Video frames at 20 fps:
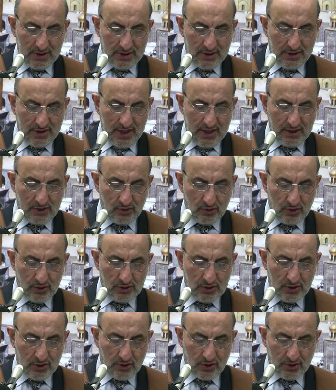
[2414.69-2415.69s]
they
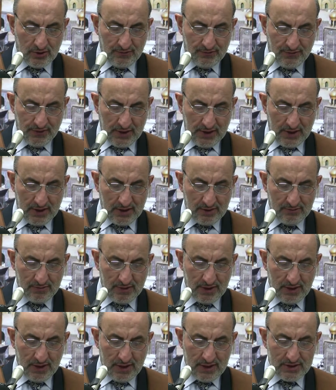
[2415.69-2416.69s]
would confirm
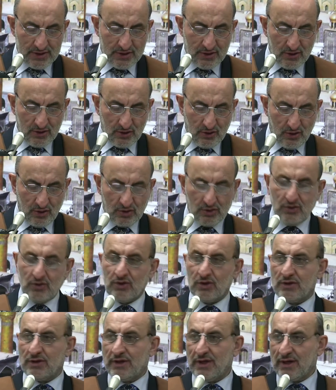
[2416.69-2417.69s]
his good
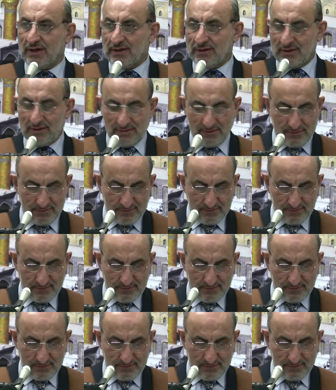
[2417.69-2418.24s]
conduct.